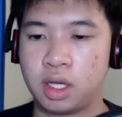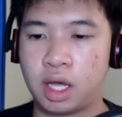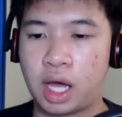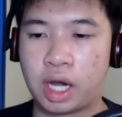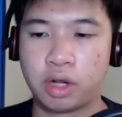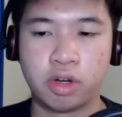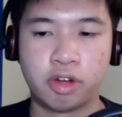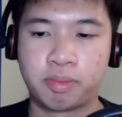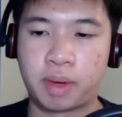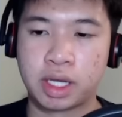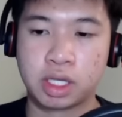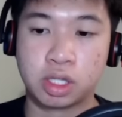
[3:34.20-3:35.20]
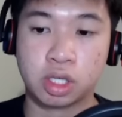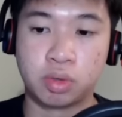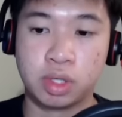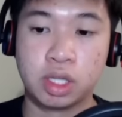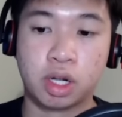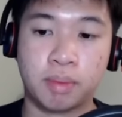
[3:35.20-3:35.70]
I don't know if buying the
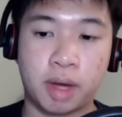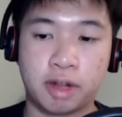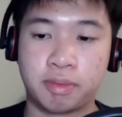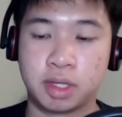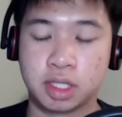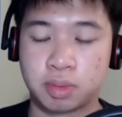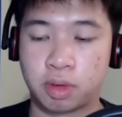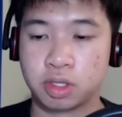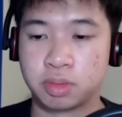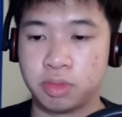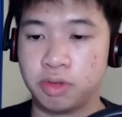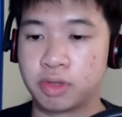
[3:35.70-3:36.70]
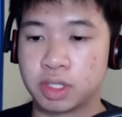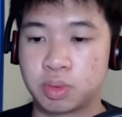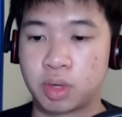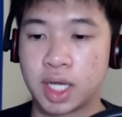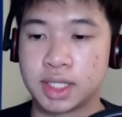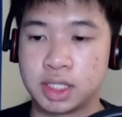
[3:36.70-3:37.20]
Queen there might have been the smartest move because we're
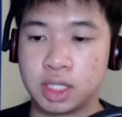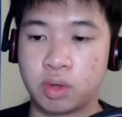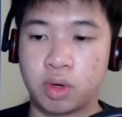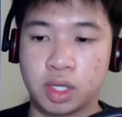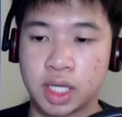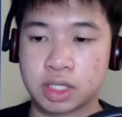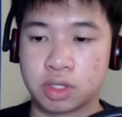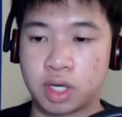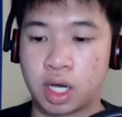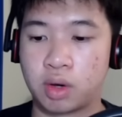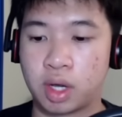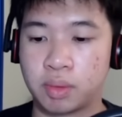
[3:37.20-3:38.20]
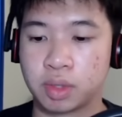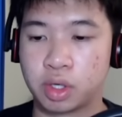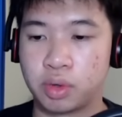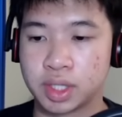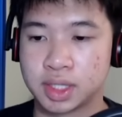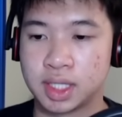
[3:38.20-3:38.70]
at 0 Elixir now, and we're
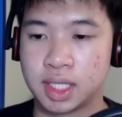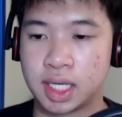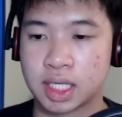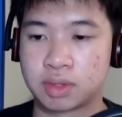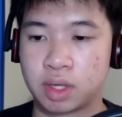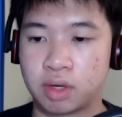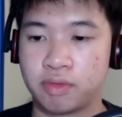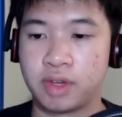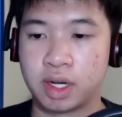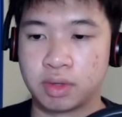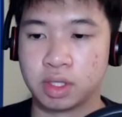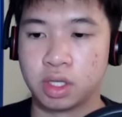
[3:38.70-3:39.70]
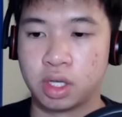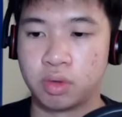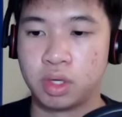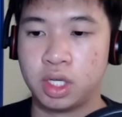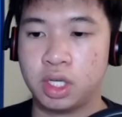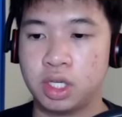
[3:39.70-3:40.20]
going into the next round very low.
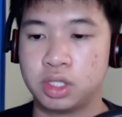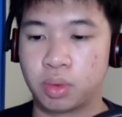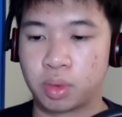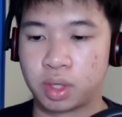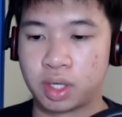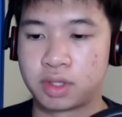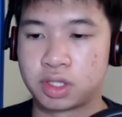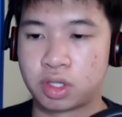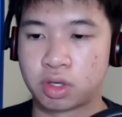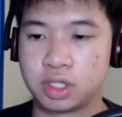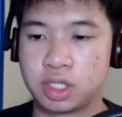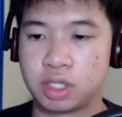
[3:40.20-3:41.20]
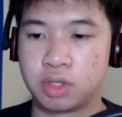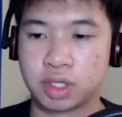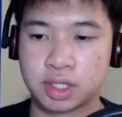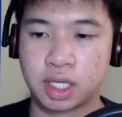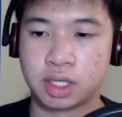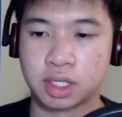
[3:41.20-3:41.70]
So we're going to have to start considering
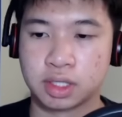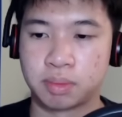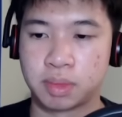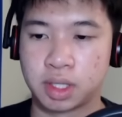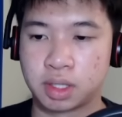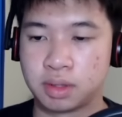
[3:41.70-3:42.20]
selling something